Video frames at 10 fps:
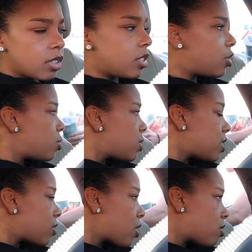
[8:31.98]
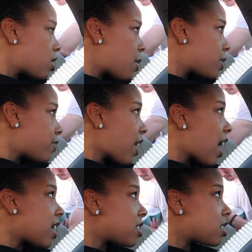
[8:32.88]
Did you steal those? That was
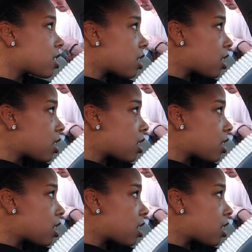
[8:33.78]
fast.